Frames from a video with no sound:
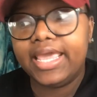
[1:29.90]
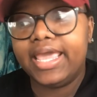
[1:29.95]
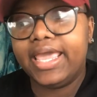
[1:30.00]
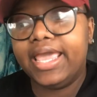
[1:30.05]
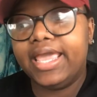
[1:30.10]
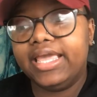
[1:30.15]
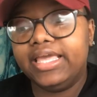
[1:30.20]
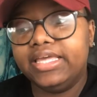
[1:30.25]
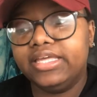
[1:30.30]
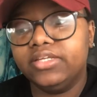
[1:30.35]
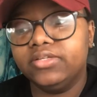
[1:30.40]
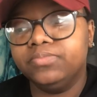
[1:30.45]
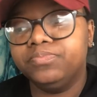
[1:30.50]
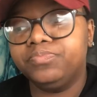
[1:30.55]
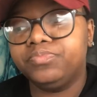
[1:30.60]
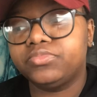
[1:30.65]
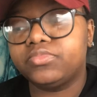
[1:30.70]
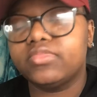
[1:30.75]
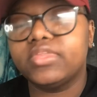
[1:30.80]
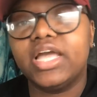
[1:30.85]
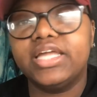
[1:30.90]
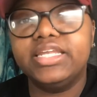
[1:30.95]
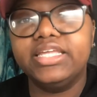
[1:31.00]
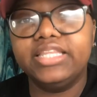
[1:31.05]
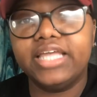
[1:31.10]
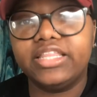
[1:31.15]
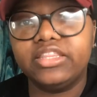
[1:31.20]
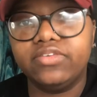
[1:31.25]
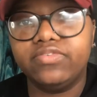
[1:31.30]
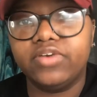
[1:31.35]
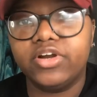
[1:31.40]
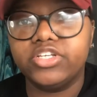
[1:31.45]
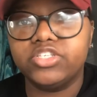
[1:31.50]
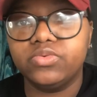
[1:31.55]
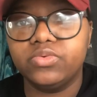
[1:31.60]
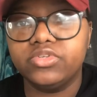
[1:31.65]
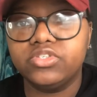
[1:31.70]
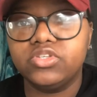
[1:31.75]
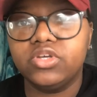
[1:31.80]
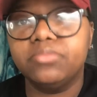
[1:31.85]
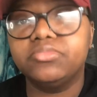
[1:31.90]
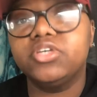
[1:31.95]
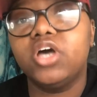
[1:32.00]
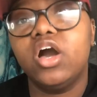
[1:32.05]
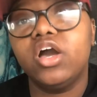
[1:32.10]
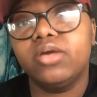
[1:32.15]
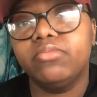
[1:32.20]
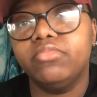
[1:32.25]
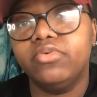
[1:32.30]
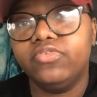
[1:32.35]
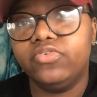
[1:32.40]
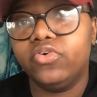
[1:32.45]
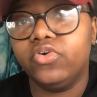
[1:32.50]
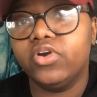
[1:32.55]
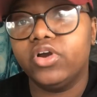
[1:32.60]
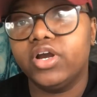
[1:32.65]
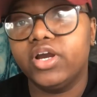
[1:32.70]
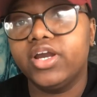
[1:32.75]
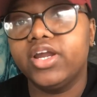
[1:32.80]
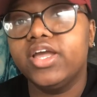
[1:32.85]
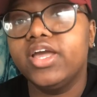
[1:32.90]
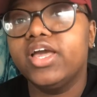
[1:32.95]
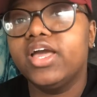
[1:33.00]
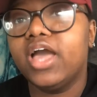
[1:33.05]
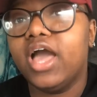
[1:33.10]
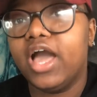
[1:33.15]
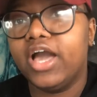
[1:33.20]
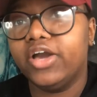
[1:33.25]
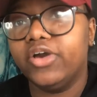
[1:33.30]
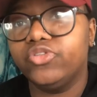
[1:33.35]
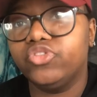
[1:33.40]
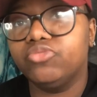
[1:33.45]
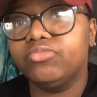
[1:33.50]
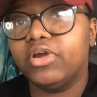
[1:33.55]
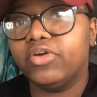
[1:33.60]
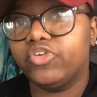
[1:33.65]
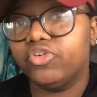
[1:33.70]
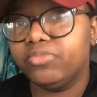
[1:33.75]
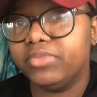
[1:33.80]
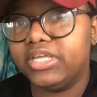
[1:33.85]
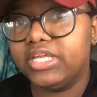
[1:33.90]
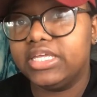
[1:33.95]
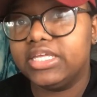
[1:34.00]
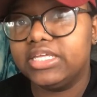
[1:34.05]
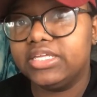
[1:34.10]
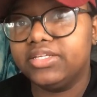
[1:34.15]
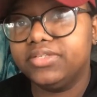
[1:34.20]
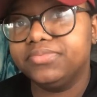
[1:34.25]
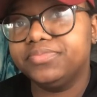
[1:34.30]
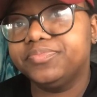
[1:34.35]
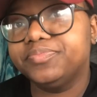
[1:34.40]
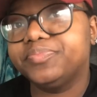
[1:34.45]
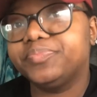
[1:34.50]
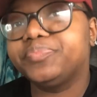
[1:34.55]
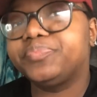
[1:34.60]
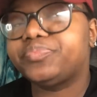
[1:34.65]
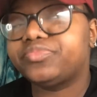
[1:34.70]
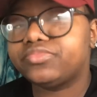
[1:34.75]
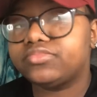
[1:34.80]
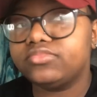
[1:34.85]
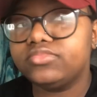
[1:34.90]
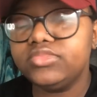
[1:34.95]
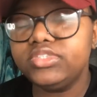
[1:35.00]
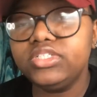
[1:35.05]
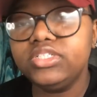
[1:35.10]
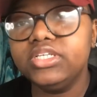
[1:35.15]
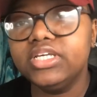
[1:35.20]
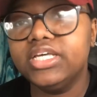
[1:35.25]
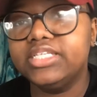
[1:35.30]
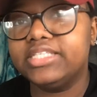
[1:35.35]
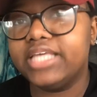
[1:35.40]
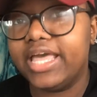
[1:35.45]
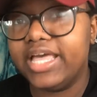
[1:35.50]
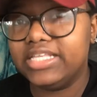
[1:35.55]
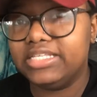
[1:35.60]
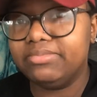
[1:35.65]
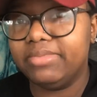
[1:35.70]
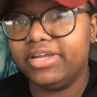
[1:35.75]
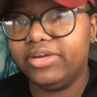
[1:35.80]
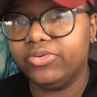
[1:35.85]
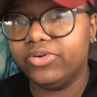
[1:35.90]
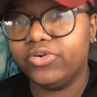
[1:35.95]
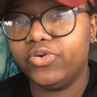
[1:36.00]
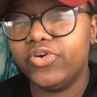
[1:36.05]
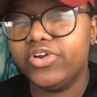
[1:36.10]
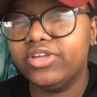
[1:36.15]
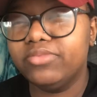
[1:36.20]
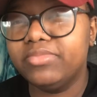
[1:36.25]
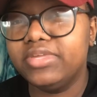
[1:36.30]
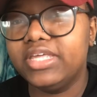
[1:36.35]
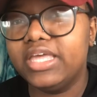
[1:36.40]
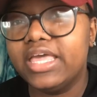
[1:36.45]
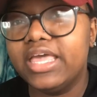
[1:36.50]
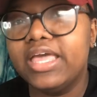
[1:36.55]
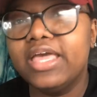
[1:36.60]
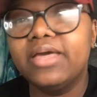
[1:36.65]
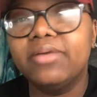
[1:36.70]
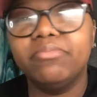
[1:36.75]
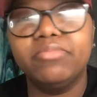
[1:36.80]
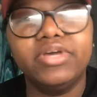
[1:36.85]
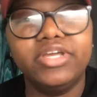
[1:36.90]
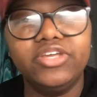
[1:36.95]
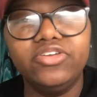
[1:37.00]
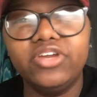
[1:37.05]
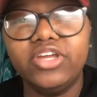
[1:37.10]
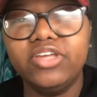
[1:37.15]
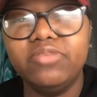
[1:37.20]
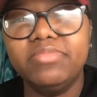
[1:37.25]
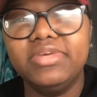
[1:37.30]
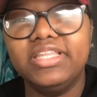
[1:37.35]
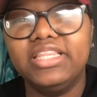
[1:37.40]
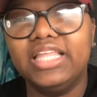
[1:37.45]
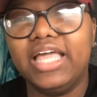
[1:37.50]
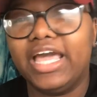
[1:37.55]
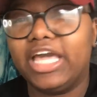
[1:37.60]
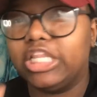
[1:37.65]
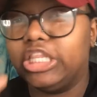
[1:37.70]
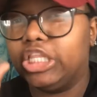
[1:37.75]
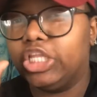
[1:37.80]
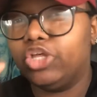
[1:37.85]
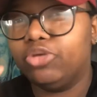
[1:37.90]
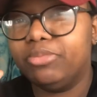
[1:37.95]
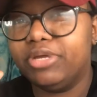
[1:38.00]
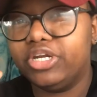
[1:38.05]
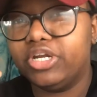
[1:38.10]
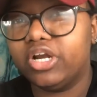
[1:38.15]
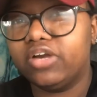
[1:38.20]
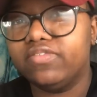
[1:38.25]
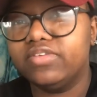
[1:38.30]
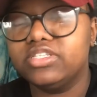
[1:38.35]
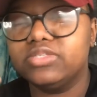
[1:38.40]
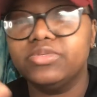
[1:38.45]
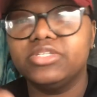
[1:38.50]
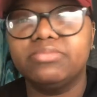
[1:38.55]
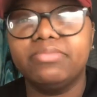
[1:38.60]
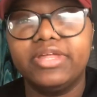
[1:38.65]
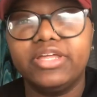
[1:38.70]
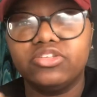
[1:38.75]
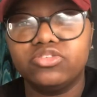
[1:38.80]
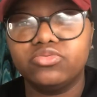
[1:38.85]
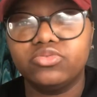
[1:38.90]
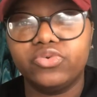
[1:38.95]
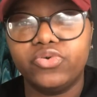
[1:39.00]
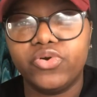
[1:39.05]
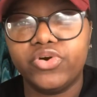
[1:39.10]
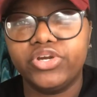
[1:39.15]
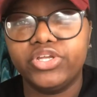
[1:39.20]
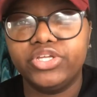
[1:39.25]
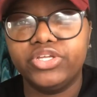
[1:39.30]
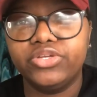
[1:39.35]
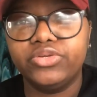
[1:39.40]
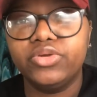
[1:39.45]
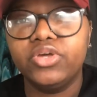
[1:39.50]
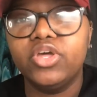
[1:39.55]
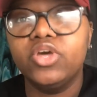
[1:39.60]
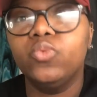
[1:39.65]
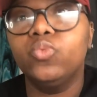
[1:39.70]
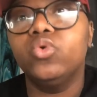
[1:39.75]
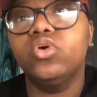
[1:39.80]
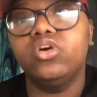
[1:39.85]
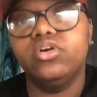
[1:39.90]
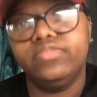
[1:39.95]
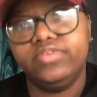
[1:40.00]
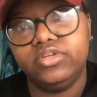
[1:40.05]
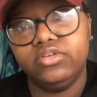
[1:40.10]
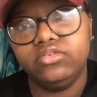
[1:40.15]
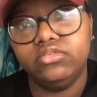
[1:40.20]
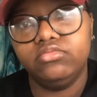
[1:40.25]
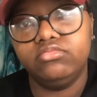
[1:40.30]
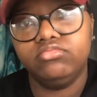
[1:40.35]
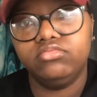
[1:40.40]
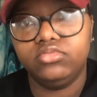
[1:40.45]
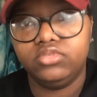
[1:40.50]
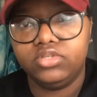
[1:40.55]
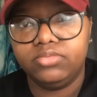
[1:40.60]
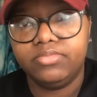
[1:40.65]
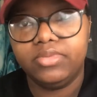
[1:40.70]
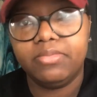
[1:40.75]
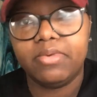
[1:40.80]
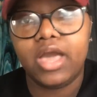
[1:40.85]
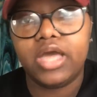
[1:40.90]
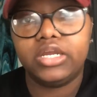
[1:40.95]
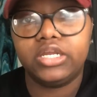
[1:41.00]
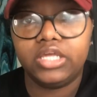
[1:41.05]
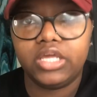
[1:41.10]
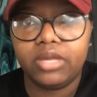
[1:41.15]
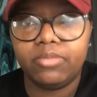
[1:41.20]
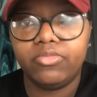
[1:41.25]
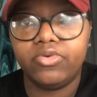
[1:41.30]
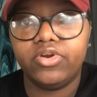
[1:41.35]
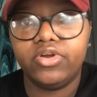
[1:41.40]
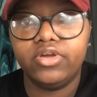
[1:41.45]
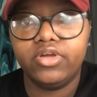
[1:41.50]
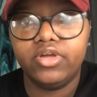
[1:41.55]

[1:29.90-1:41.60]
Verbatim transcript: and i didn't like the first one so i'm talking before i go through my room again because i had somebody recording me but you know you'd be like a little bit nervous when somebody is recording you well if you could be behind the camera